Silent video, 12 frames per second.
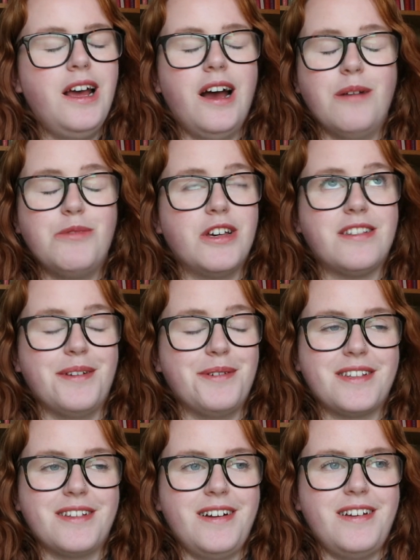I'm just so
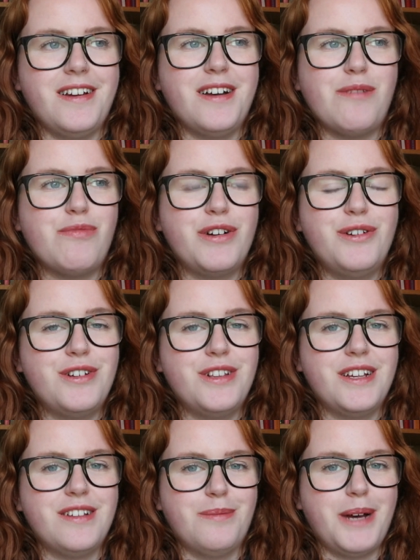excited. I've pre-ordered
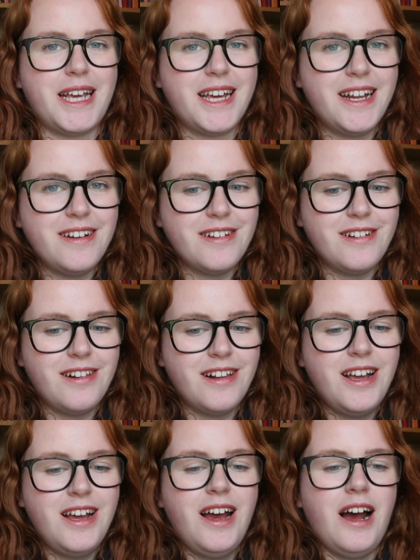this on my Kindle.
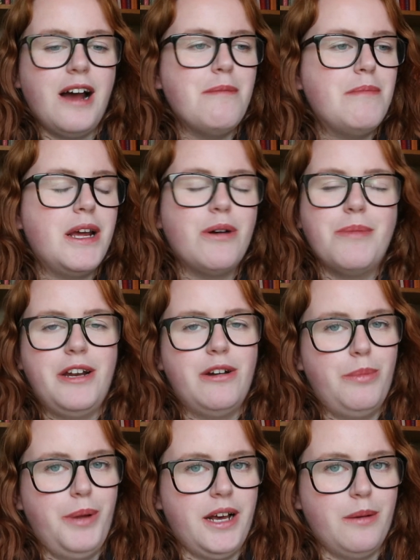I may or may
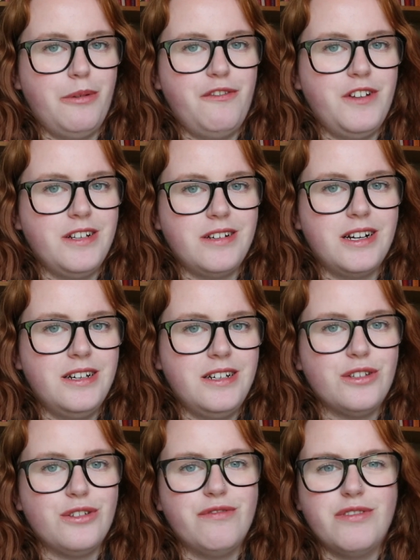not pick up a physical
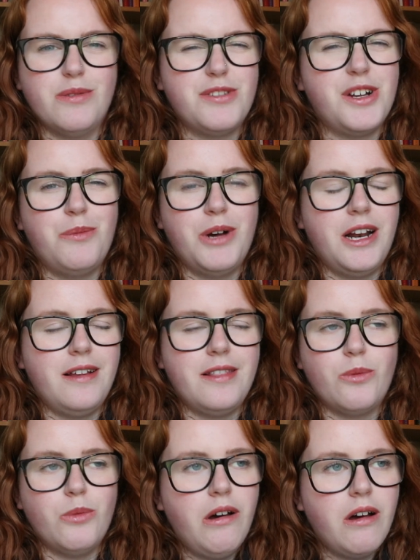edition from somewhere like
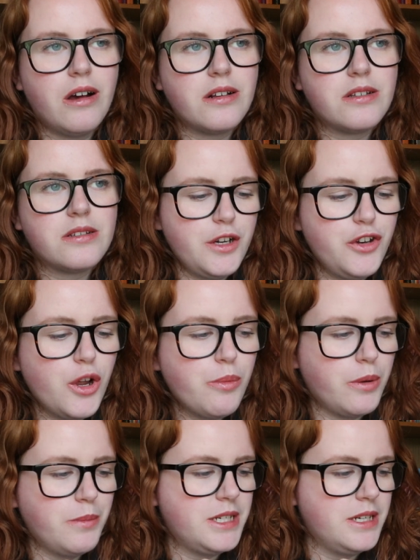The Works. No
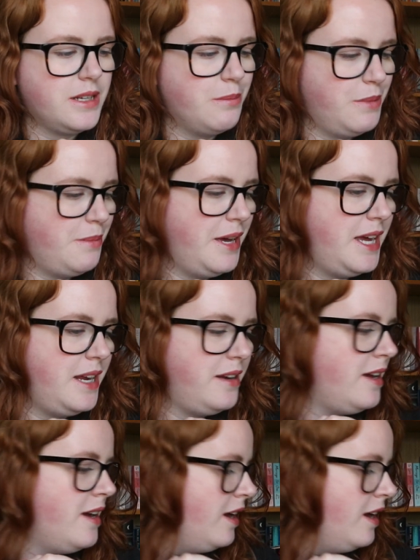promises can be made.